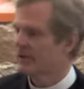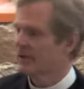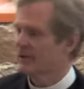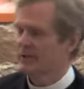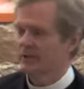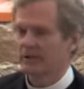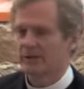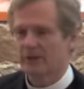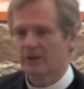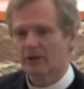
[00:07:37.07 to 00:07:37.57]

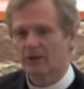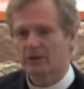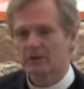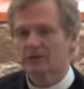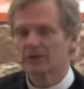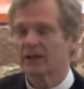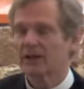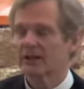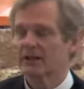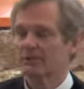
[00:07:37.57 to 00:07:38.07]
It all
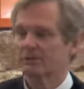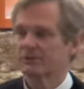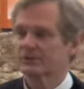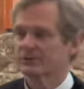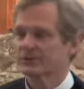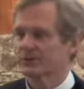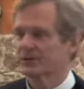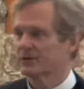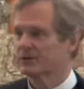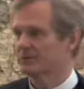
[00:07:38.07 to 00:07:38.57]
looked like it was
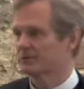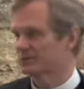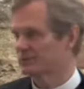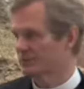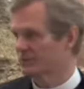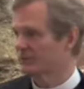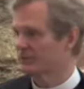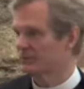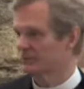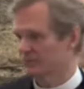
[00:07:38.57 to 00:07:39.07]
going
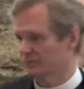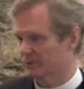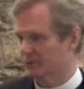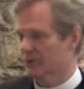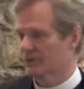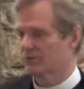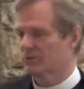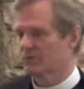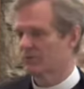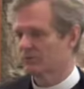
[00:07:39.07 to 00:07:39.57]
to
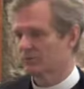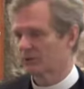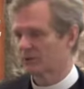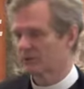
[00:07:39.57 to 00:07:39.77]
go